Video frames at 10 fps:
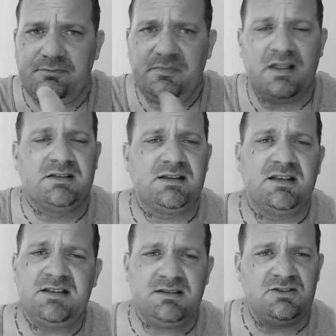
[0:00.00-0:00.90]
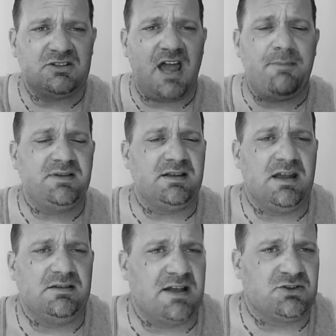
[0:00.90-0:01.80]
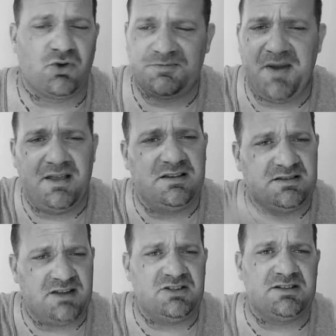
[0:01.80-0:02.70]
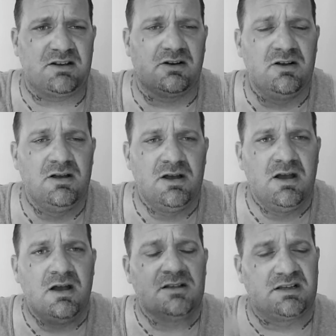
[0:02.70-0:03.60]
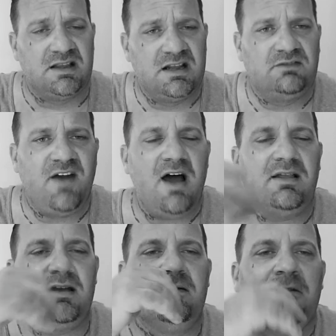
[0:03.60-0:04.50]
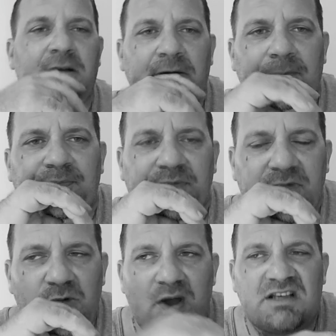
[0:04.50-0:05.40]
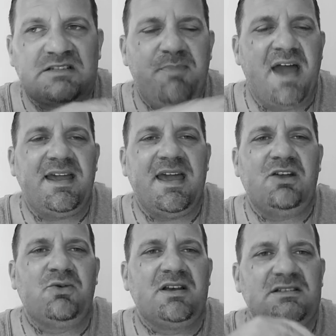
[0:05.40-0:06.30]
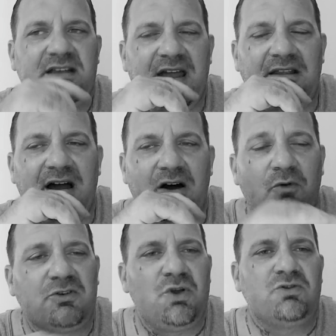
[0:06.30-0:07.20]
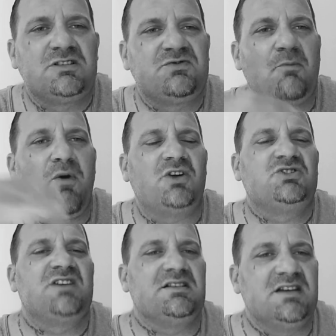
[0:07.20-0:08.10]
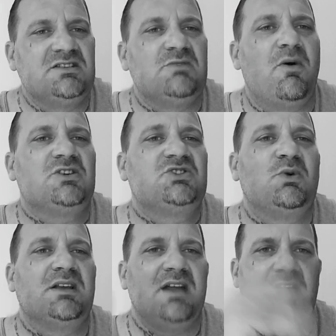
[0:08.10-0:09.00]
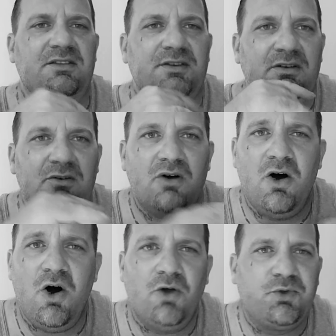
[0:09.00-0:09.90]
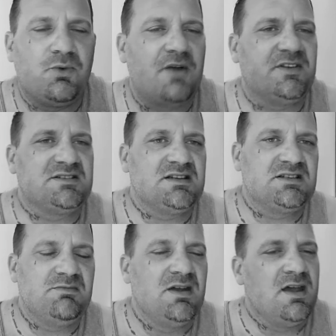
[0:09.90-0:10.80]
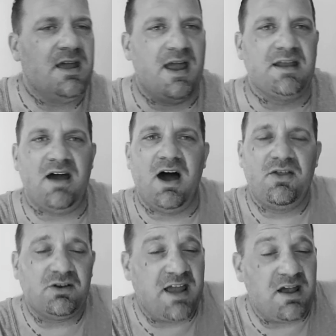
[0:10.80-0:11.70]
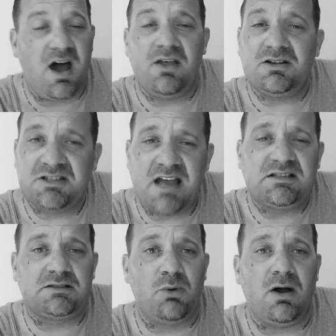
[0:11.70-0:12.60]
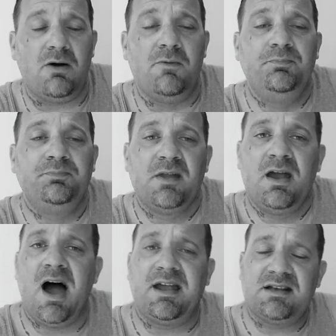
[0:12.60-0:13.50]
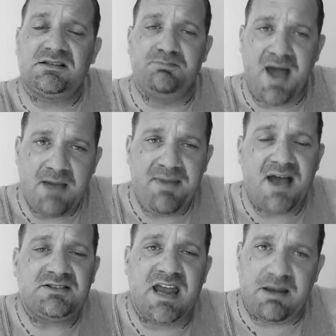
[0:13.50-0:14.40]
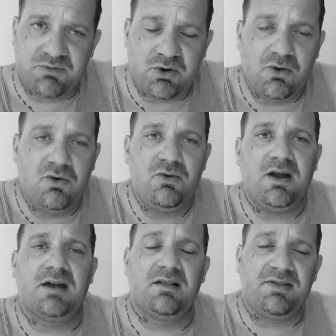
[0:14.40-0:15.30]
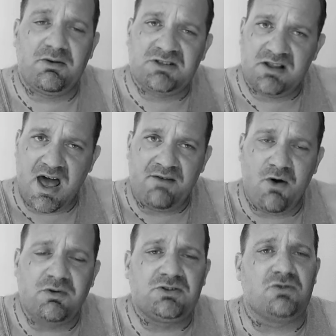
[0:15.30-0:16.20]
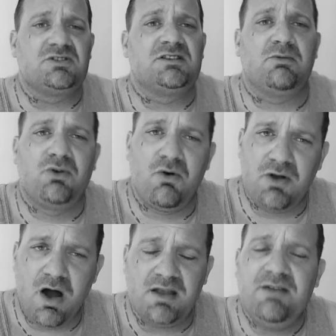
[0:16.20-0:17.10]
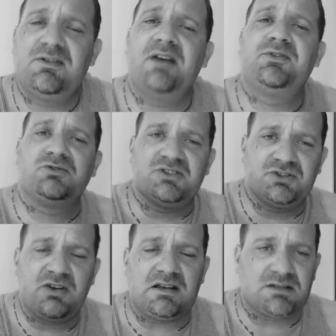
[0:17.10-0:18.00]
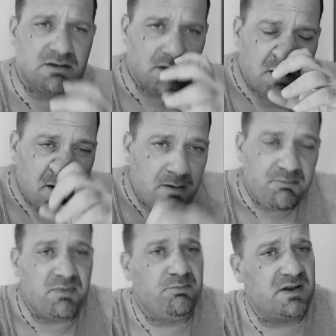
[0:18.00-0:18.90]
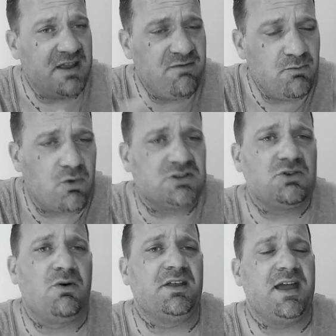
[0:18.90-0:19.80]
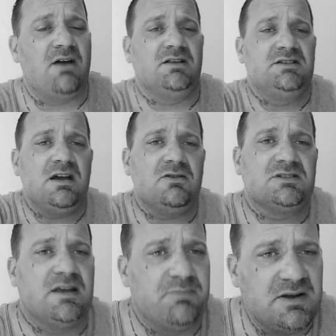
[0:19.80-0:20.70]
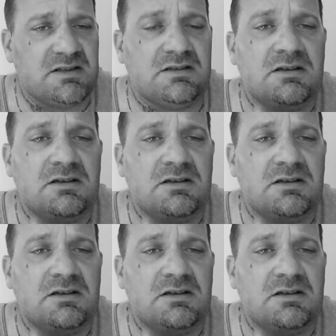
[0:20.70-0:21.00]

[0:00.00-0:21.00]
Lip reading: And see, this isn't just happening in like George Baily Detention Center. Salinas Valley, you had a spike increase in overdoses from March 19th to March 29th, all throughout the system, and other states as well. I guess a bad batch came through, and there was a lot of overdoses that were going on, even out there in the streets, but even more so in the county jails, in prison.